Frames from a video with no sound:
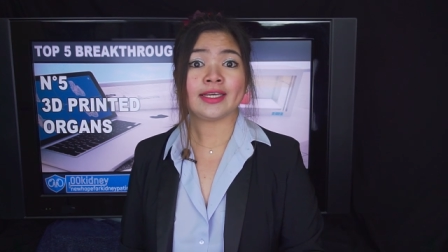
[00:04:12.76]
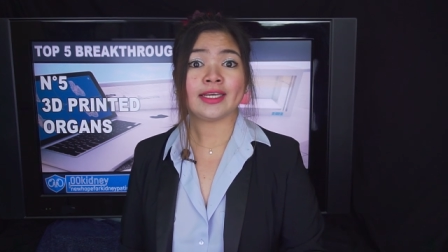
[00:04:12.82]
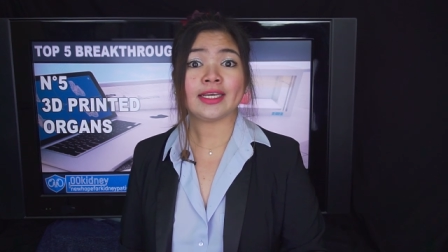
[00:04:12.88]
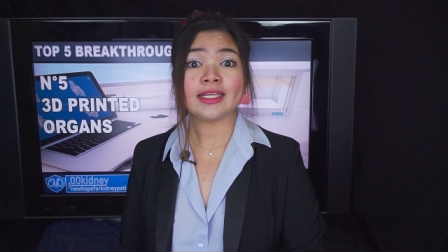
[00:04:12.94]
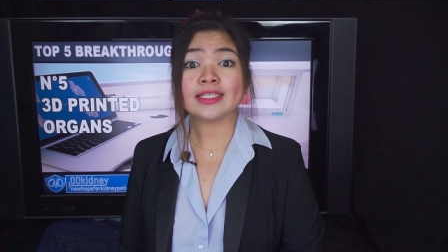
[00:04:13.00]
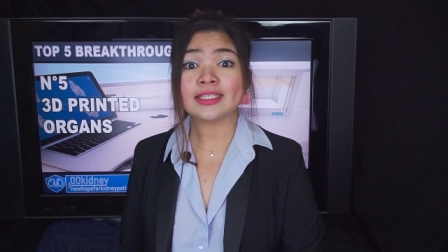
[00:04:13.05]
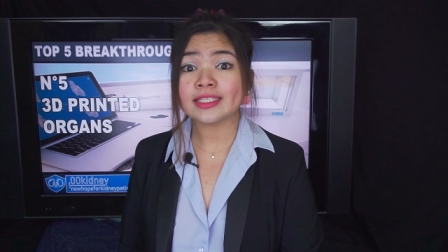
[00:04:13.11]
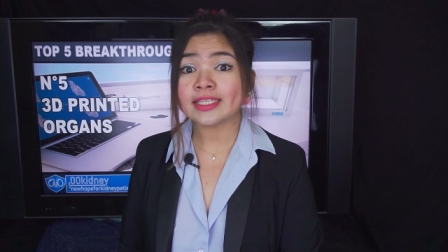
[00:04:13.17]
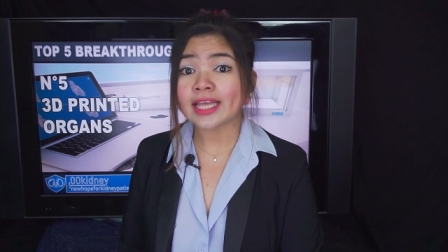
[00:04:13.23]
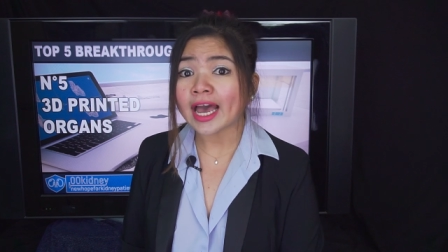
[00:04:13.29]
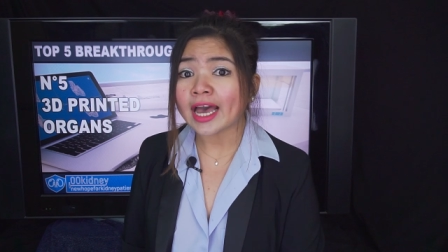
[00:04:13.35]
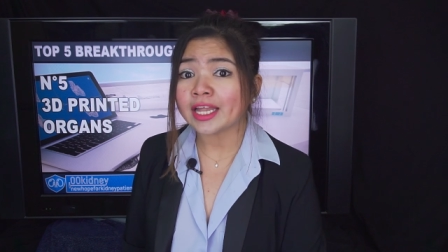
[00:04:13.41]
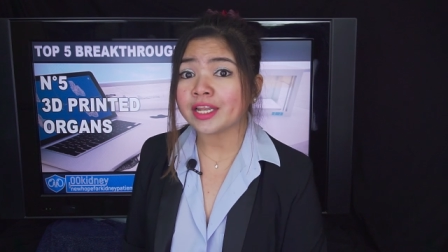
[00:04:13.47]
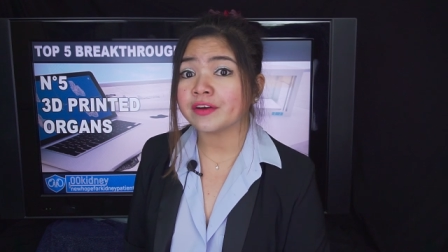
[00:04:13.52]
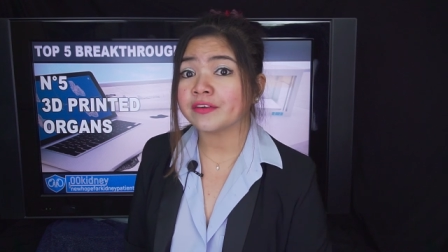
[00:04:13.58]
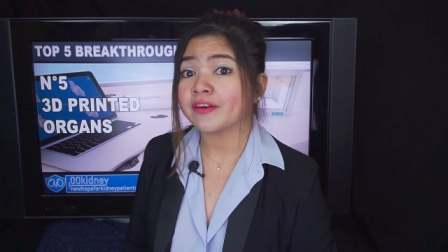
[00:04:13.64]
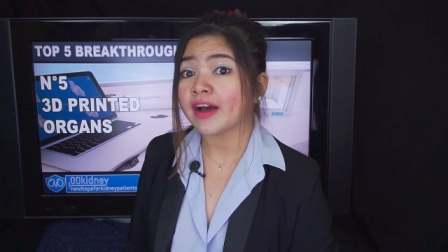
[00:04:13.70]

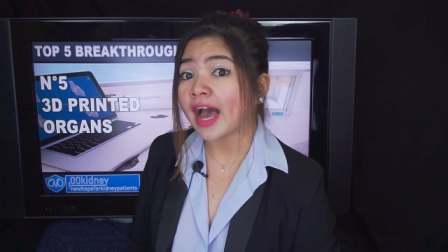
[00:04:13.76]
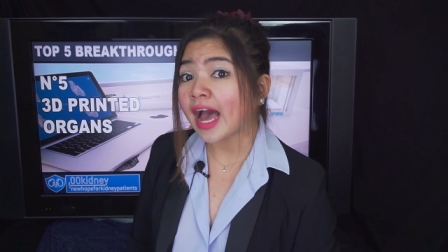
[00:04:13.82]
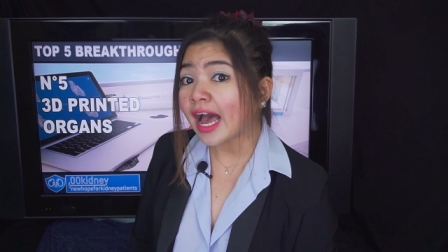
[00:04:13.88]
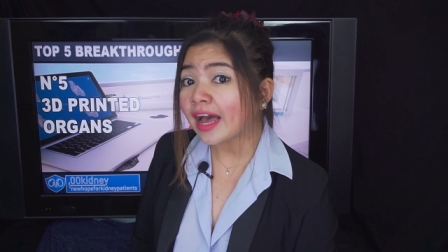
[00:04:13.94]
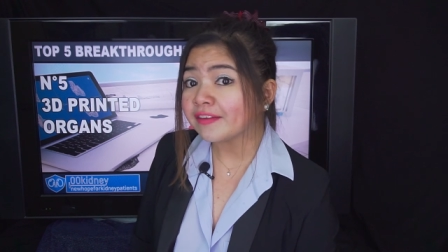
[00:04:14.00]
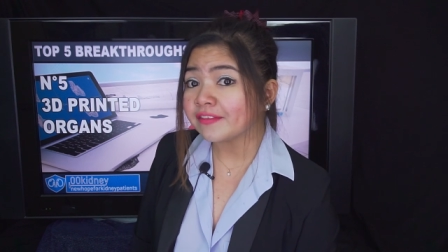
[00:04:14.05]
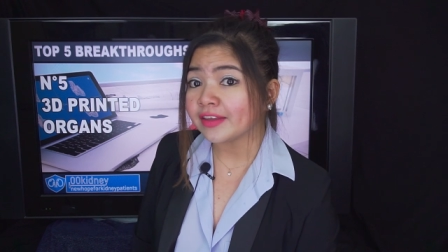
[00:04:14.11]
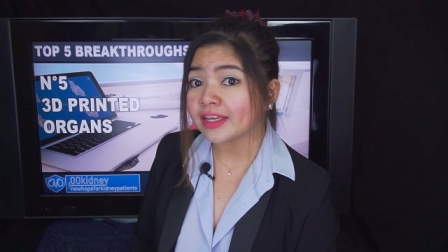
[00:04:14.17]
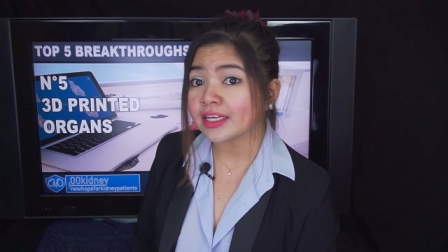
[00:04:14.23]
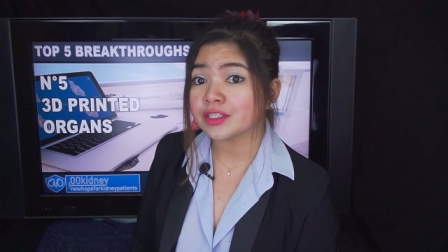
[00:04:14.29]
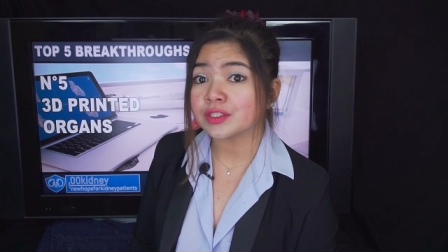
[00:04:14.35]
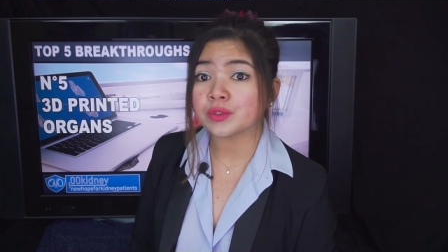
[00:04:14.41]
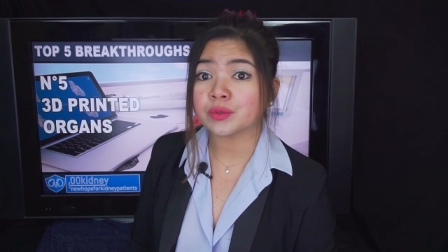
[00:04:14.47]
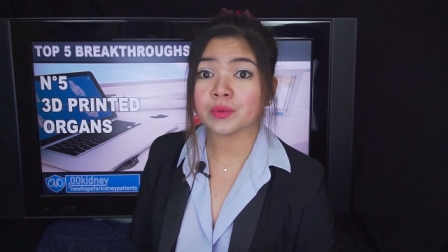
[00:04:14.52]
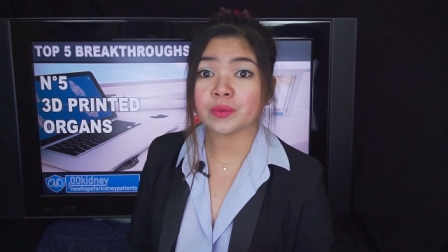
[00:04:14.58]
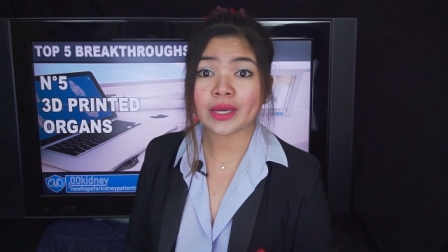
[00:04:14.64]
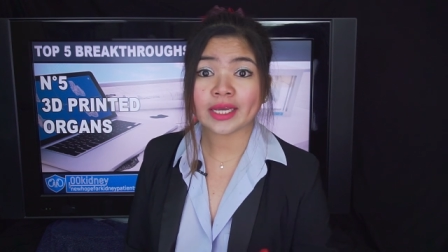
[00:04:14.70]
Instead of having
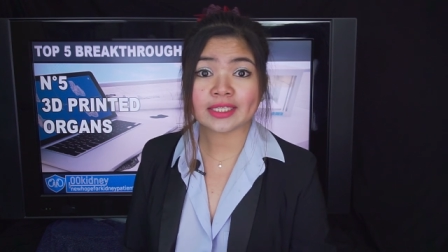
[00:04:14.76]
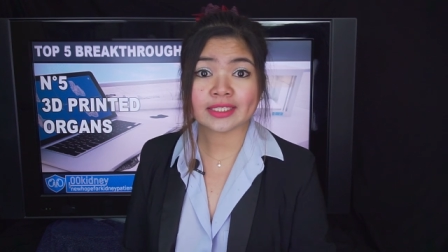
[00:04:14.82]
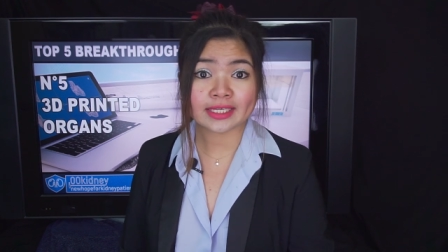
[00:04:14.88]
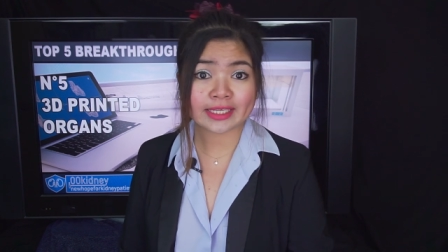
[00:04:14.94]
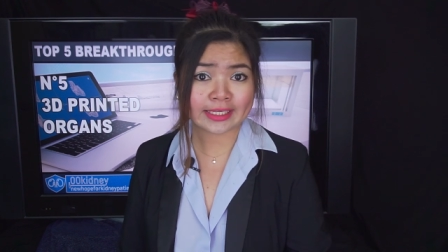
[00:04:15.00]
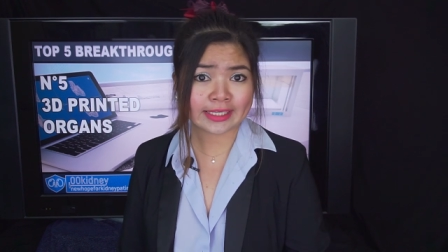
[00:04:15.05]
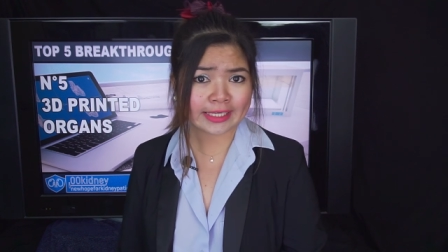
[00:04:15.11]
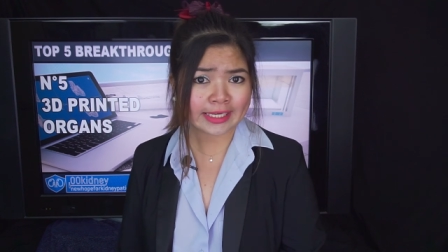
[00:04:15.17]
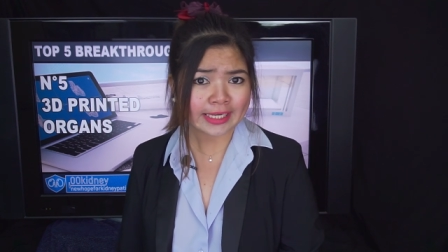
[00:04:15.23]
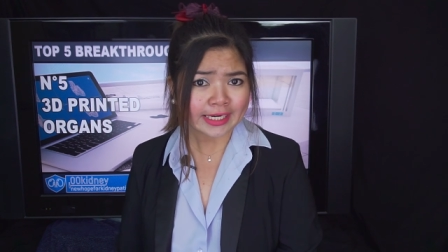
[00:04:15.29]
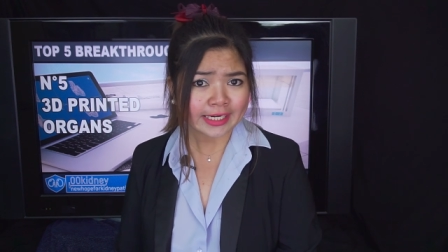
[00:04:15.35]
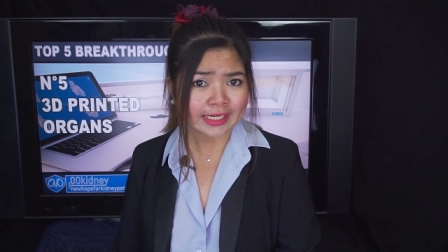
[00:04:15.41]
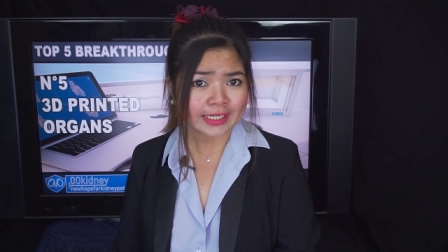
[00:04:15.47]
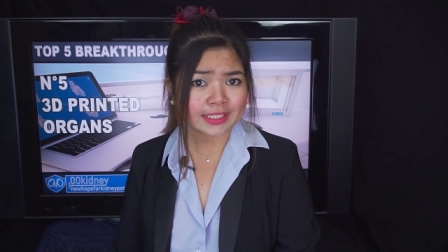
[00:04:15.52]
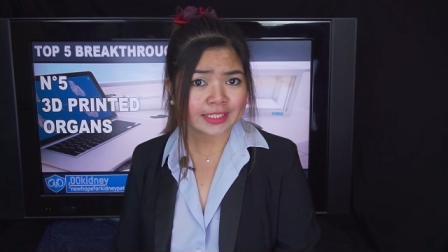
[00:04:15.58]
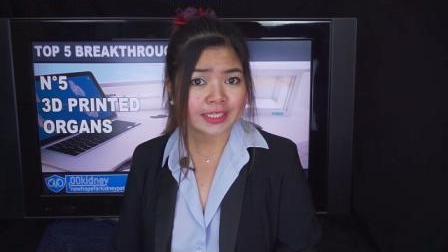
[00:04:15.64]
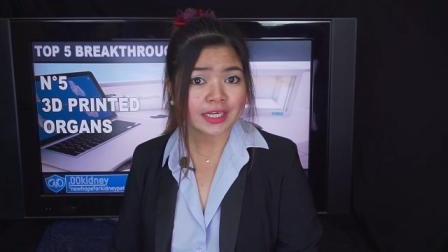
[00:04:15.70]
to wait
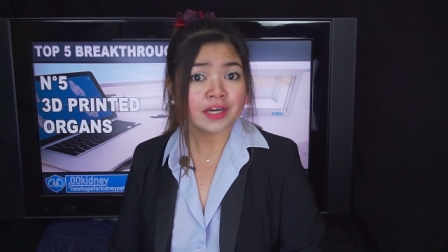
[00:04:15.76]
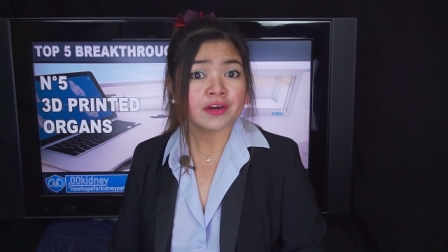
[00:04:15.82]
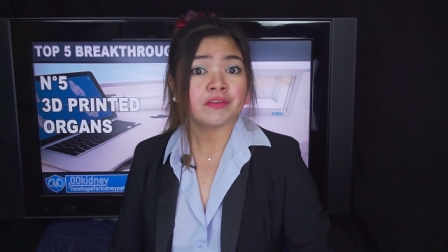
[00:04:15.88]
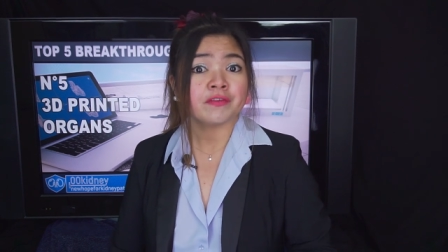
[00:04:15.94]
years